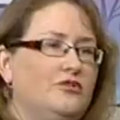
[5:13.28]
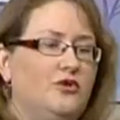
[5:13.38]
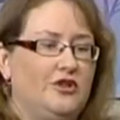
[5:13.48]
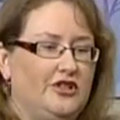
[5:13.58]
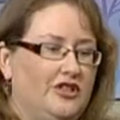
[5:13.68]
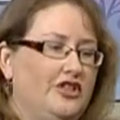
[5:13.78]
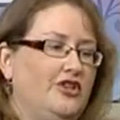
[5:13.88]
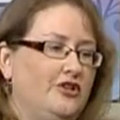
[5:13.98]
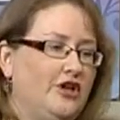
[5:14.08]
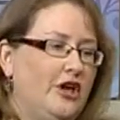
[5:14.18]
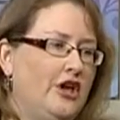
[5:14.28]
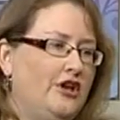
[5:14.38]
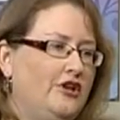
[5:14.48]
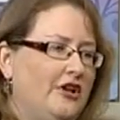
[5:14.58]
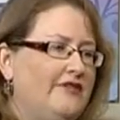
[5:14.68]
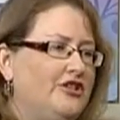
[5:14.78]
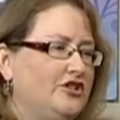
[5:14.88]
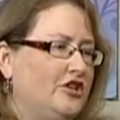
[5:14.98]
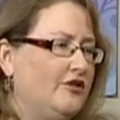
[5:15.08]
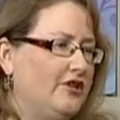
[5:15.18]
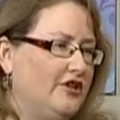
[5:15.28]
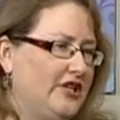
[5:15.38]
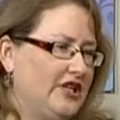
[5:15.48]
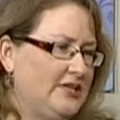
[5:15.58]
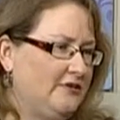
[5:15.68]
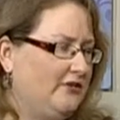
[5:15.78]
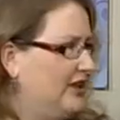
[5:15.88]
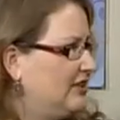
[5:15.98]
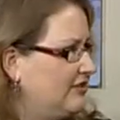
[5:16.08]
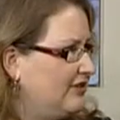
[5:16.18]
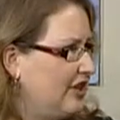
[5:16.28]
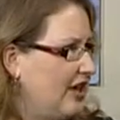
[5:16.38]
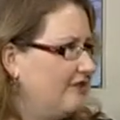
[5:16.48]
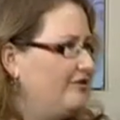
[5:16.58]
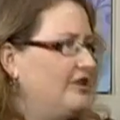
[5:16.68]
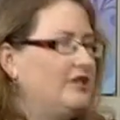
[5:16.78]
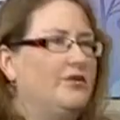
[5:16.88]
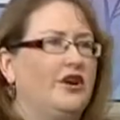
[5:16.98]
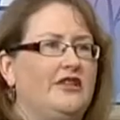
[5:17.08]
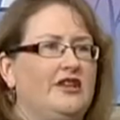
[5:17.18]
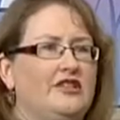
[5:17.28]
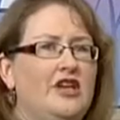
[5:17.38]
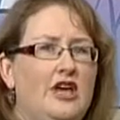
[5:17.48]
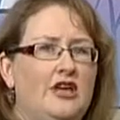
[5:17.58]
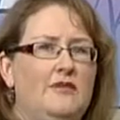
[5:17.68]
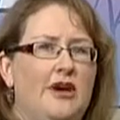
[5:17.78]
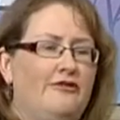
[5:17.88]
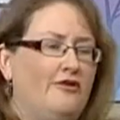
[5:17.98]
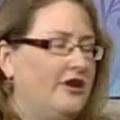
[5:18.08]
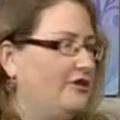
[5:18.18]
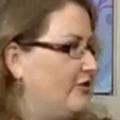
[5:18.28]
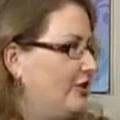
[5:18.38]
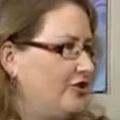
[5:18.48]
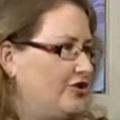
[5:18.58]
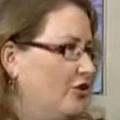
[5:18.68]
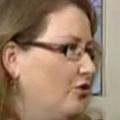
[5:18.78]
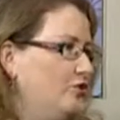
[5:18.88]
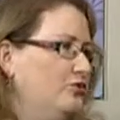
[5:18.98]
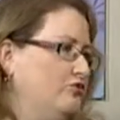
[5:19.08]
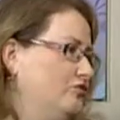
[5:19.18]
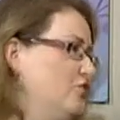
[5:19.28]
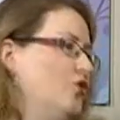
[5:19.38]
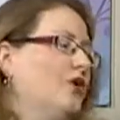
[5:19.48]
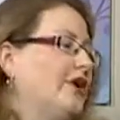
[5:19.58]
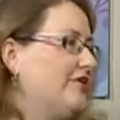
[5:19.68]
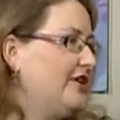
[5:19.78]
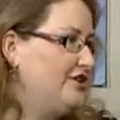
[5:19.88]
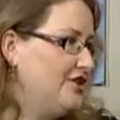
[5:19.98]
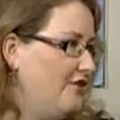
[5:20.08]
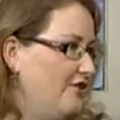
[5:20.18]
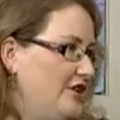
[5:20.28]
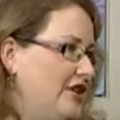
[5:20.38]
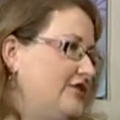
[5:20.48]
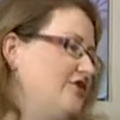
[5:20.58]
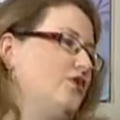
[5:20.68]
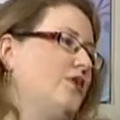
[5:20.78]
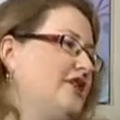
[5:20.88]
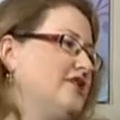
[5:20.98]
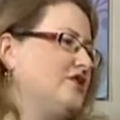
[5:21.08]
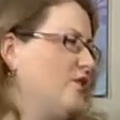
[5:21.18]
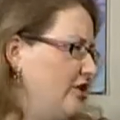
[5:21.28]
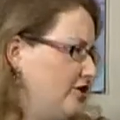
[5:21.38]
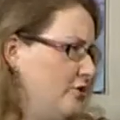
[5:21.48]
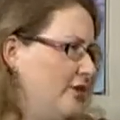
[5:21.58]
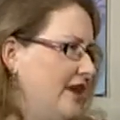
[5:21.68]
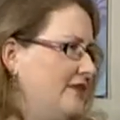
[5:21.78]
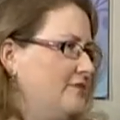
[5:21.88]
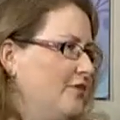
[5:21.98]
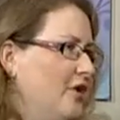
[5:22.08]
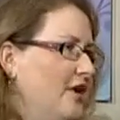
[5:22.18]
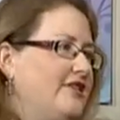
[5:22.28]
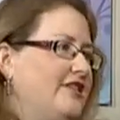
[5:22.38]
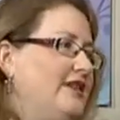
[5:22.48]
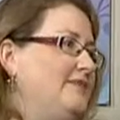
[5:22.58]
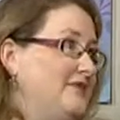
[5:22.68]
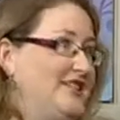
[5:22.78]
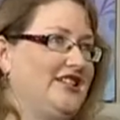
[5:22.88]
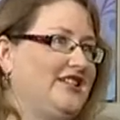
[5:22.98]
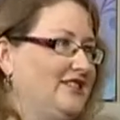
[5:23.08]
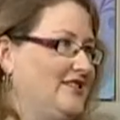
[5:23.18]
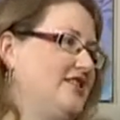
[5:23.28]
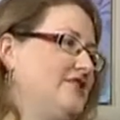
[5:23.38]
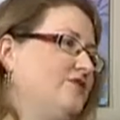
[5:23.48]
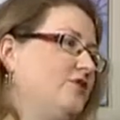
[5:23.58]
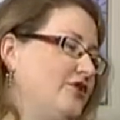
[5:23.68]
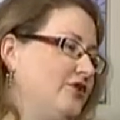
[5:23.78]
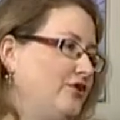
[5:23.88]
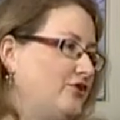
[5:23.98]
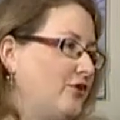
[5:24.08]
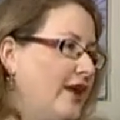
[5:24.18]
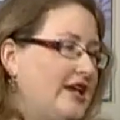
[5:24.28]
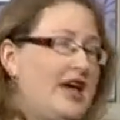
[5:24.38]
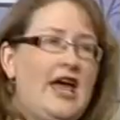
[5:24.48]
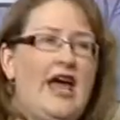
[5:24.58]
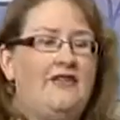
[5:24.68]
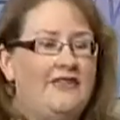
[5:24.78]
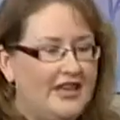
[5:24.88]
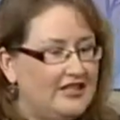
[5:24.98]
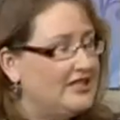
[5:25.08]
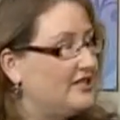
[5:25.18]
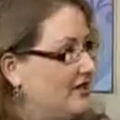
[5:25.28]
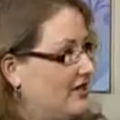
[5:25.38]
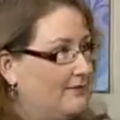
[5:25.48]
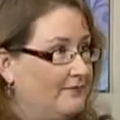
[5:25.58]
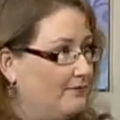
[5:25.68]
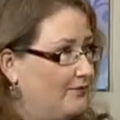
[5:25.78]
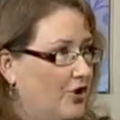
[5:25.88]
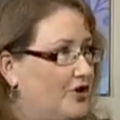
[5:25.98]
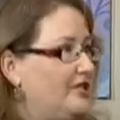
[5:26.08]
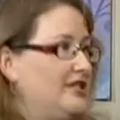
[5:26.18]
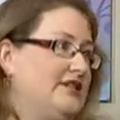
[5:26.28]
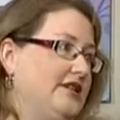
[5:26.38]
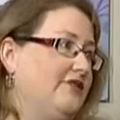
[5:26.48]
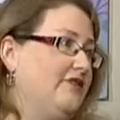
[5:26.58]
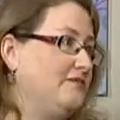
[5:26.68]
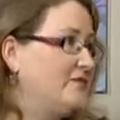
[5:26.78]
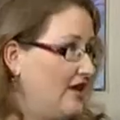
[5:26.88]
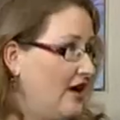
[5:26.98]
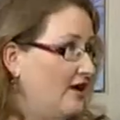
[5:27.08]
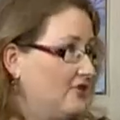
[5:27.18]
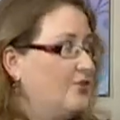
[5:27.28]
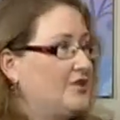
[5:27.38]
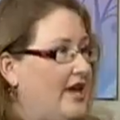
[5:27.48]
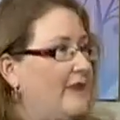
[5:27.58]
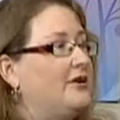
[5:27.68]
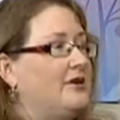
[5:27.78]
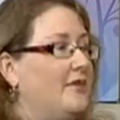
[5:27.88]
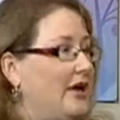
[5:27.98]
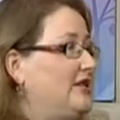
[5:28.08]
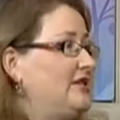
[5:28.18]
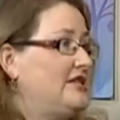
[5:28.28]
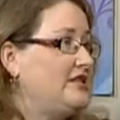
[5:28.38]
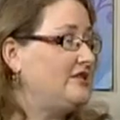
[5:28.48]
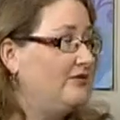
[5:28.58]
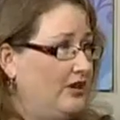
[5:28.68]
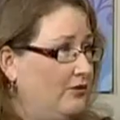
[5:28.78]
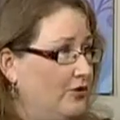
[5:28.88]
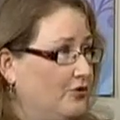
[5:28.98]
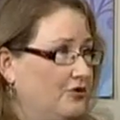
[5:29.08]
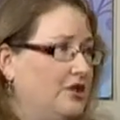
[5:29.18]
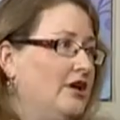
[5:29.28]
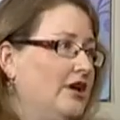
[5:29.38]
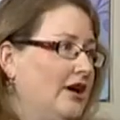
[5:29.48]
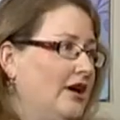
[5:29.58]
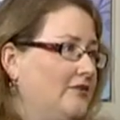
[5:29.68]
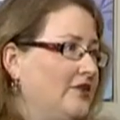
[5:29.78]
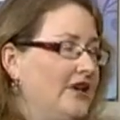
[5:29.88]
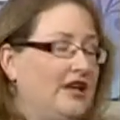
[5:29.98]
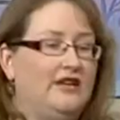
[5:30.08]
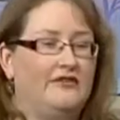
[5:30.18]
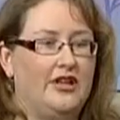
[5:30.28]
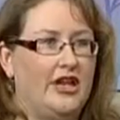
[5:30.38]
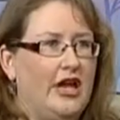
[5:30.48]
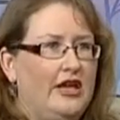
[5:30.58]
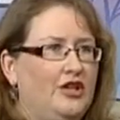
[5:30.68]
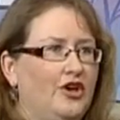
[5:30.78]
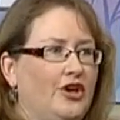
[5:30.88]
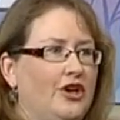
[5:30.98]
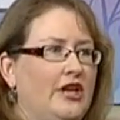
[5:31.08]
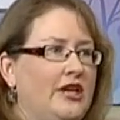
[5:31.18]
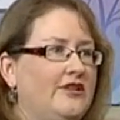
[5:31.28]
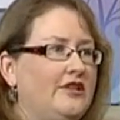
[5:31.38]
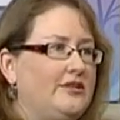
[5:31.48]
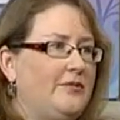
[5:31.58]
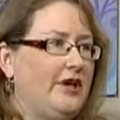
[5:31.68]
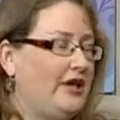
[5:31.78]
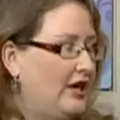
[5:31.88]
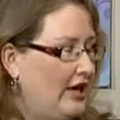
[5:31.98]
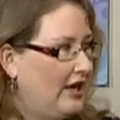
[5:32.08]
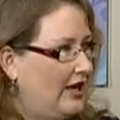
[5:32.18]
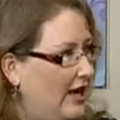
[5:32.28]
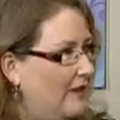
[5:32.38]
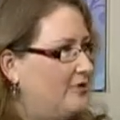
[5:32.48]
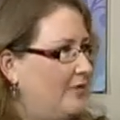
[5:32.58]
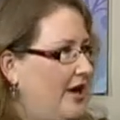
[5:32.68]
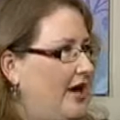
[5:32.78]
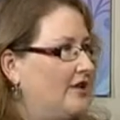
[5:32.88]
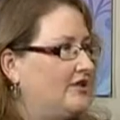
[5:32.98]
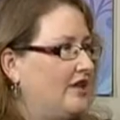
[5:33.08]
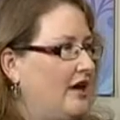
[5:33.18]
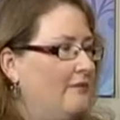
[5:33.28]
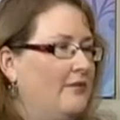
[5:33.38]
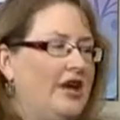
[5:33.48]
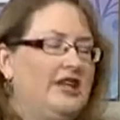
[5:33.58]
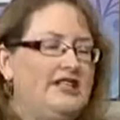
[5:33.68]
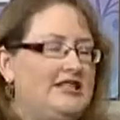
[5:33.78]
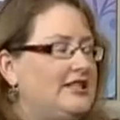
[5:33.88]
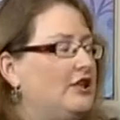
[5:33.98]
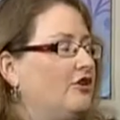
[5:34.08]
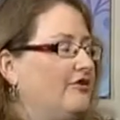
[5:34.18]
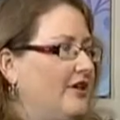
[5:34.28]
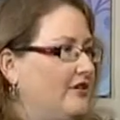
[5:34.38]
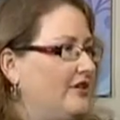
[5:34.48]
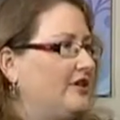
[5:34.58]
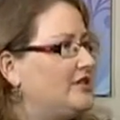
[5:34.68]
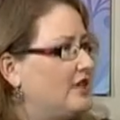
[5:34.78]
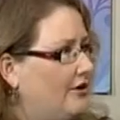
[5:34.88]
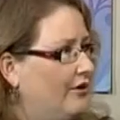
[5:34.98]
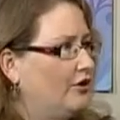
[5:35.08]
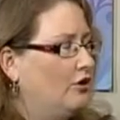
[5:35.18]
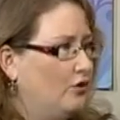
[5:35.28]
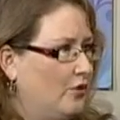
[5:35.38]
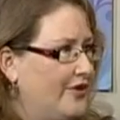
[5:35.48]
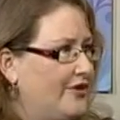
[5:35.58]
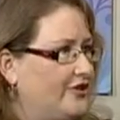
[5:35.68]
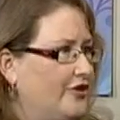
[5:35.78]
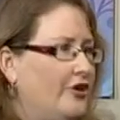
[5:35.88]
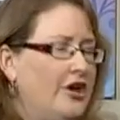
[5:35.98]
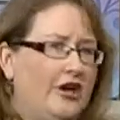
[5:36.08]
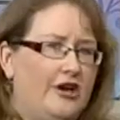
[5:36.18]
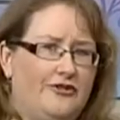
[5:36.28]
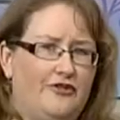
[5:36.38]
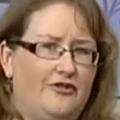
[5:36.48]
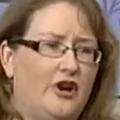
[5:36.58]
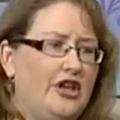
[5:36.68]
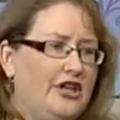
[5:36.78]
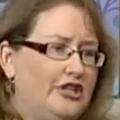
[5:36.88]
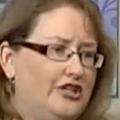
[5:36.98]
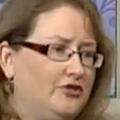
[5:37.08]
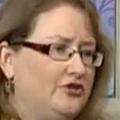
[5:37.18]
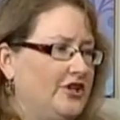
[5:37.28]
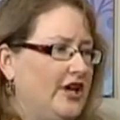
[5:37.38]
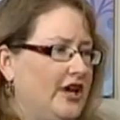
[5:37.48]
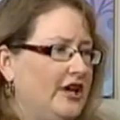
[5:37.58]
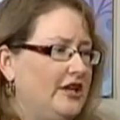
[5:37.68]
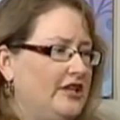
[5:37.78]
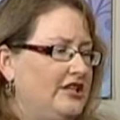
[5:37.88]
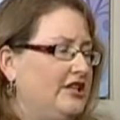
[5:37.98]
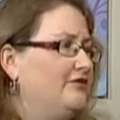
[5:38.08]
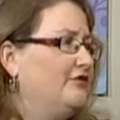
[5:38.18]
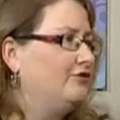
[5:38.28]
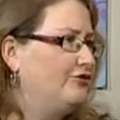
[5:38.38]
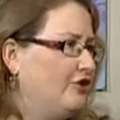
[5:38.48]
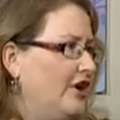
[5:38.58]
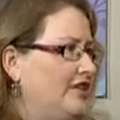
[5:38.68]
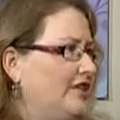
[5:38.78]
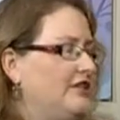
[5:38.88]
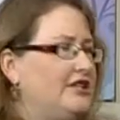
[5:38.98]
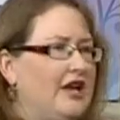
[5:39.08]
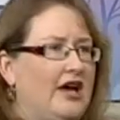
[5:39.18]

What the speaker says: will continue, you know, even a child that you think has been relatively unaffected by things, you may find that their school drawing and things over the next few weeks is quite dominated by themes that are consistent with the earthquake. And that's just them processing for themselves what's happened and making sense of their world that they live in. And, you know, and nothing to be alarmed about, unless there's a lot of other things going along with it too. If you're finding your children are tearful, frightened,